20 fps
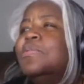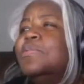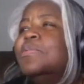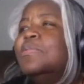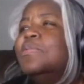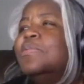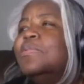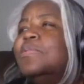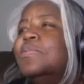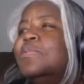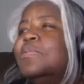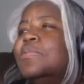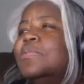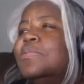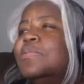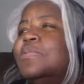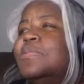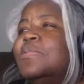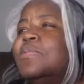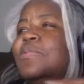
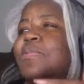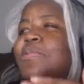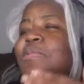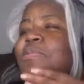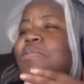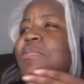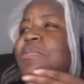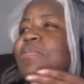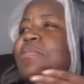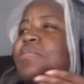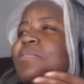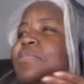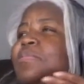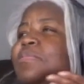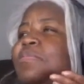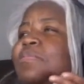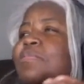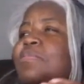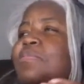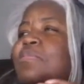
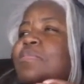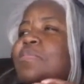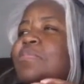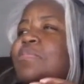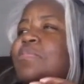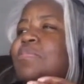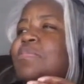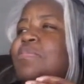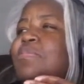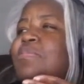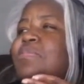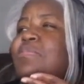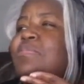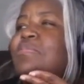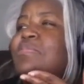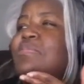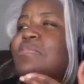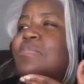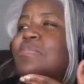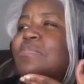
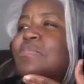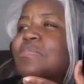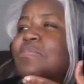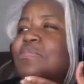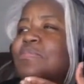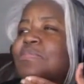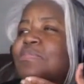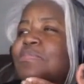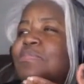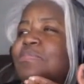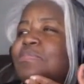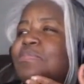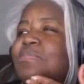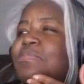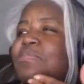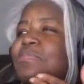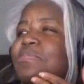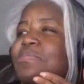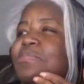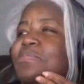
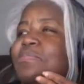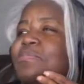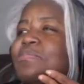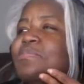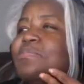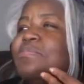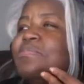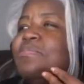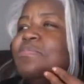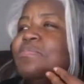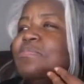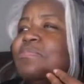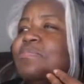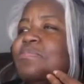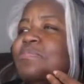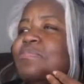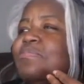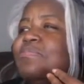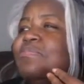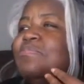
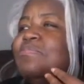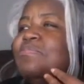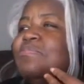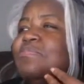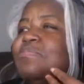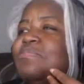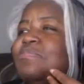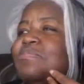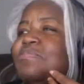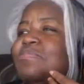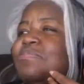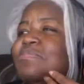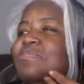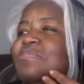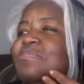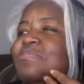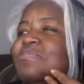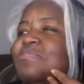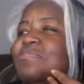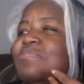
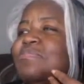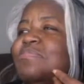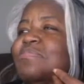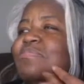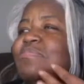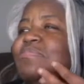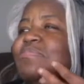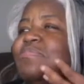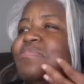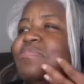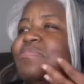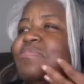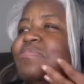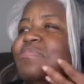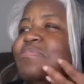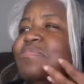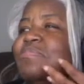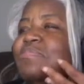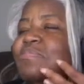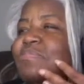
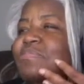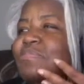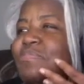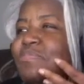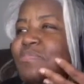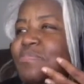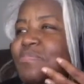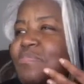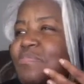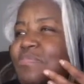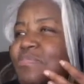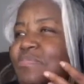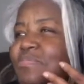The person shown says nothing.